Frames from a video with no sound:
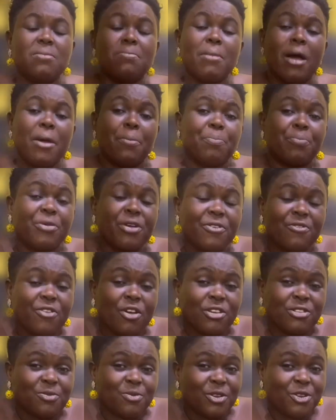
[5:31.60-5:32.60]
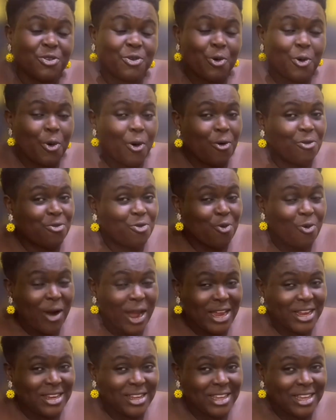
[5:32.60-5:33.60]
my previous video of
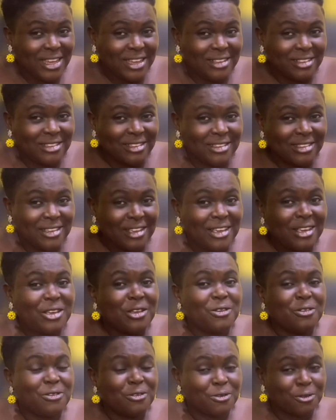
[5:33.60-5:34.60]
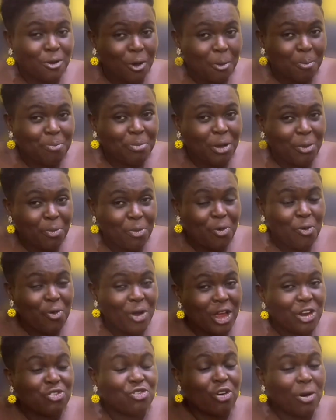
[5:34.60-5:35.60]
Why the Hate, some people
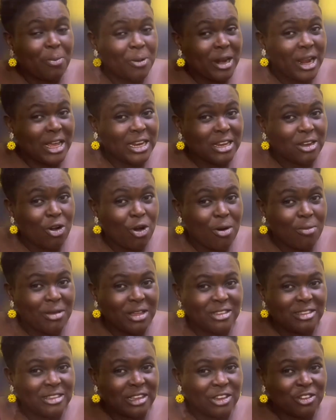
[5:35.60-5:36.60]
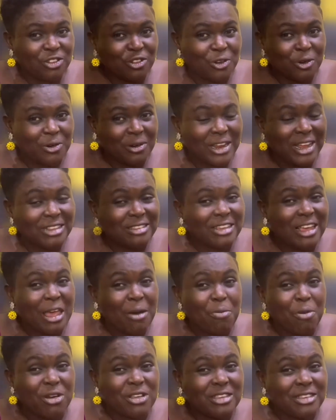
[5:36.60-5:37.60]
were dropping at the comment section that
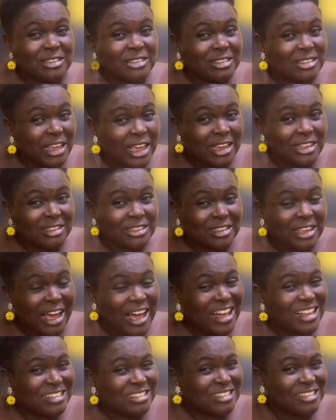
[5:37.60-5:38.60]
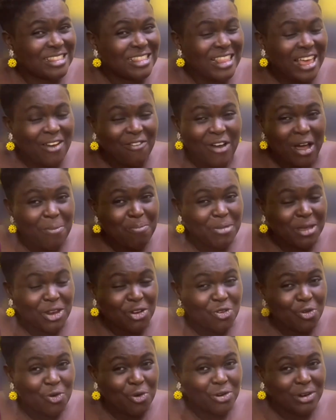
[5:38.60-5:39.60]
Ebonyi State has never
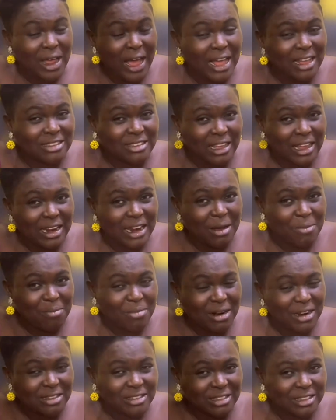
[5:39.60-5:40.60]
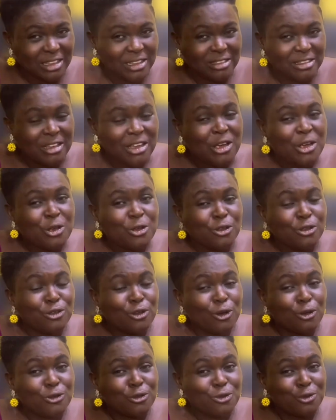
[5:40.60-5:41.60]
been known as Anambra State.
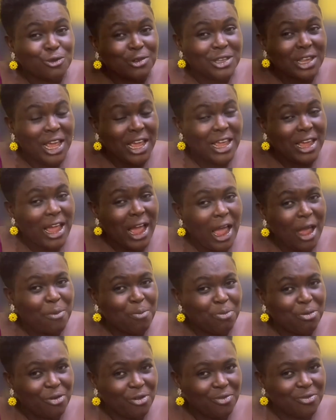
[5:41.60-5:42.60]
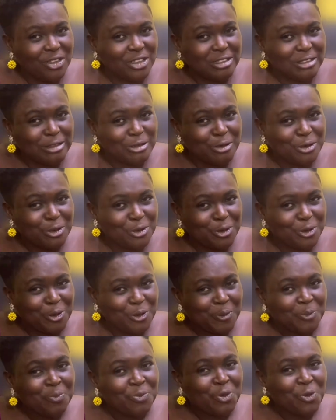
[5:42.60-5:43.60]
So today I prove it to you
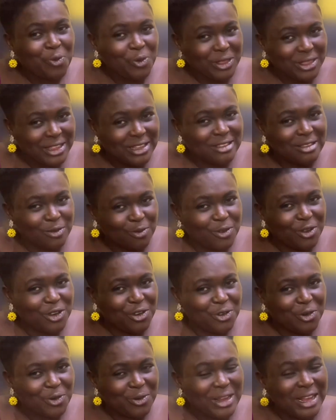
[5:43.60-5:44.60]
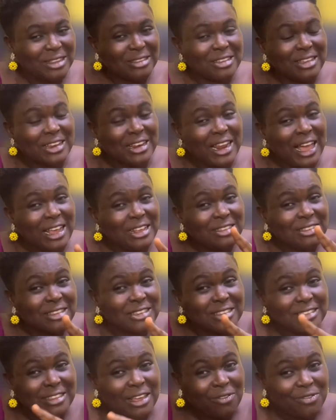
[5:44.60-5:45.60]
with this video that in
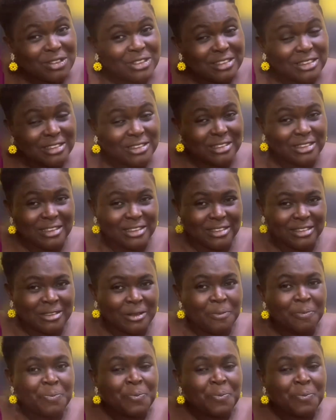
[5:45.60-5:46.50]
1976,